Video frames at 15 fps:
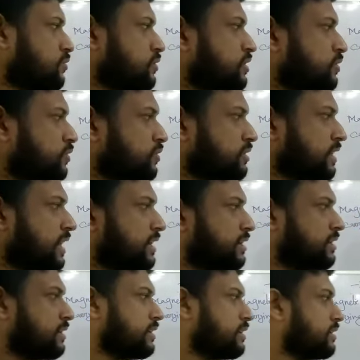we know that
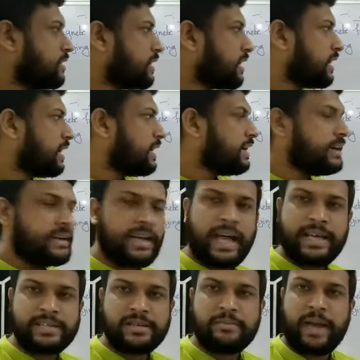the current
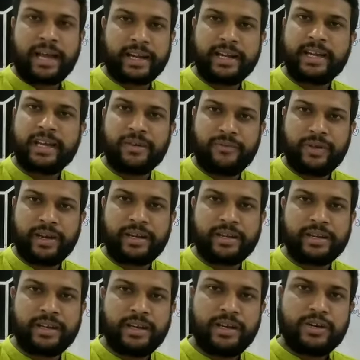has a magnetic effect,
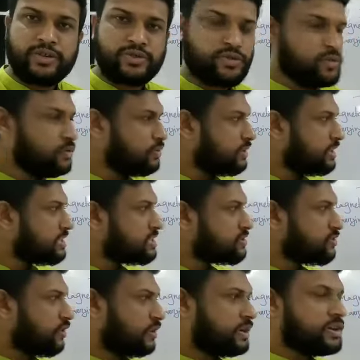so this
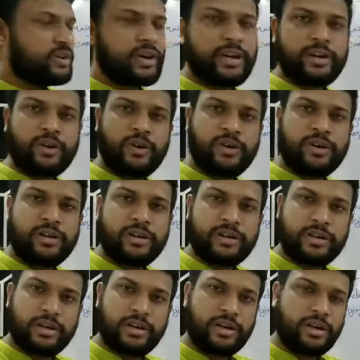solenoid,
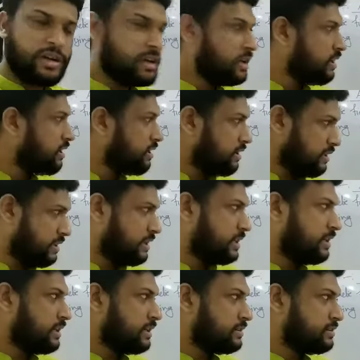
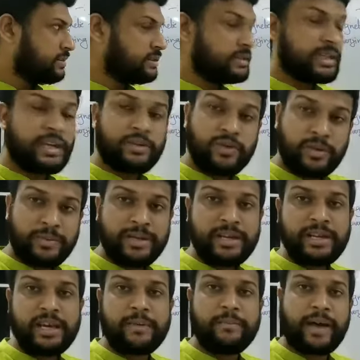there will be
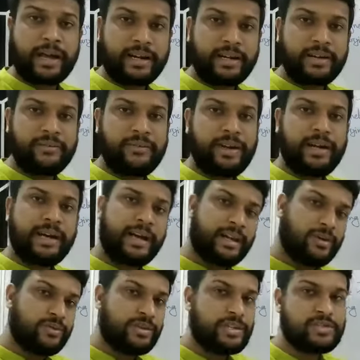a magnetic field
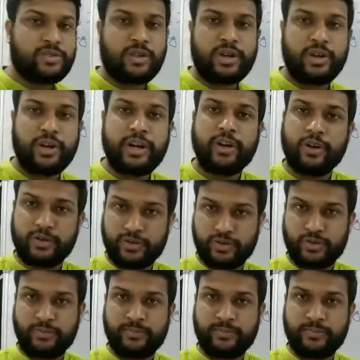around the solenoid also.